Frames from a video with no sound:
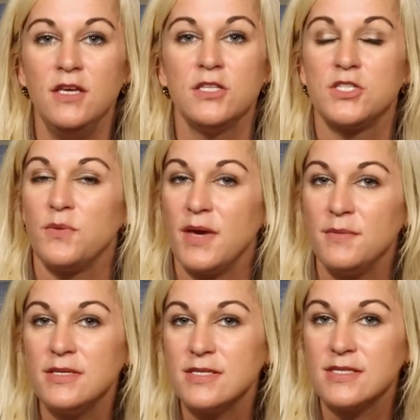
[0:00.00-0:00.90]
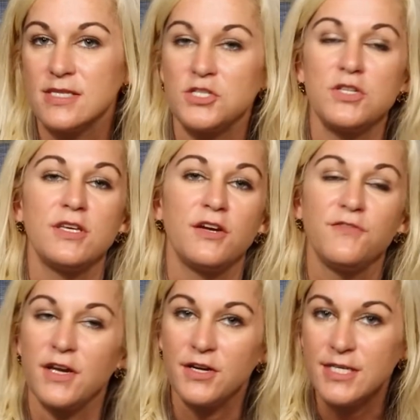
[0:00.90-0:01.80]
So babies essentially are
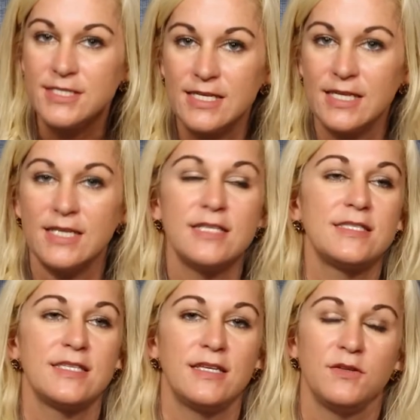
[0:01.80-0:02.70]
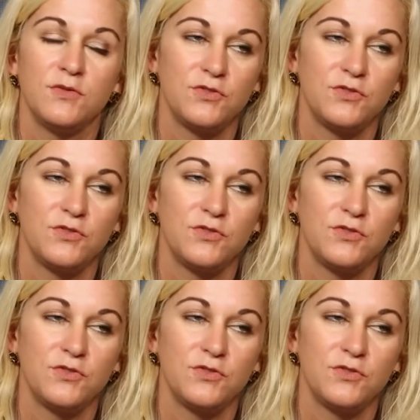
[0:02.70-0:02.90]
very tense and